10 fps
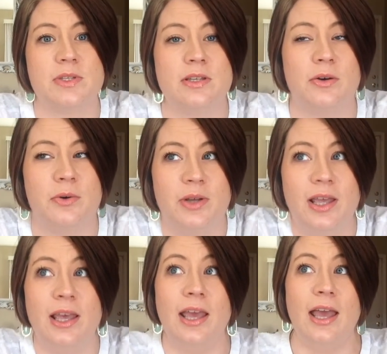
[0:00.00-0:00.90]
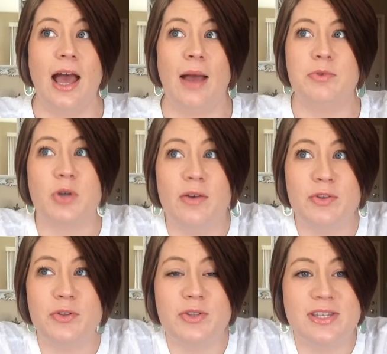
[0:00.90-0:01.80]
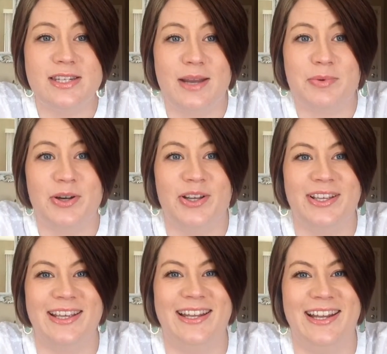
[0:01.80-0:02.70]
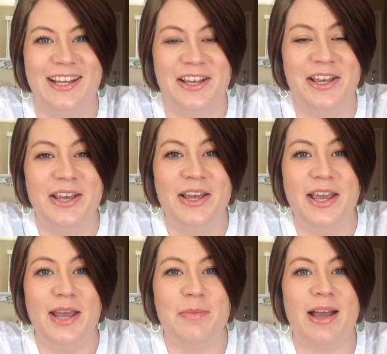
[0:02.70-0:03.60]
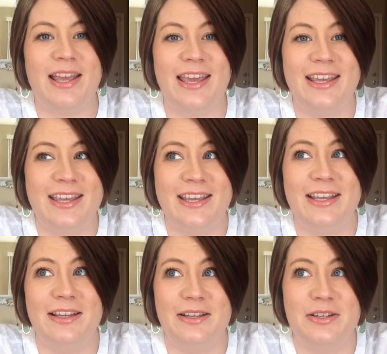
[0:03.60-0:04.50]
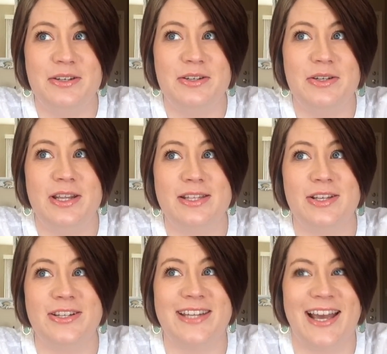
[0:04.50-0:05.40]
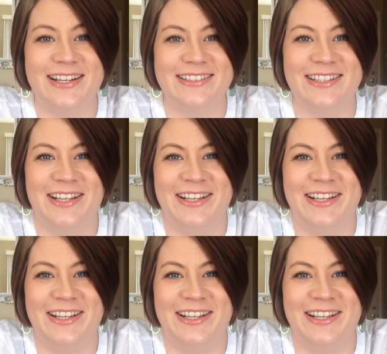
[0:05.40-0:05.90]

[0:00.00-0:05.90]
So I'm driving through this neighborhood in my ganky Nissan Titan.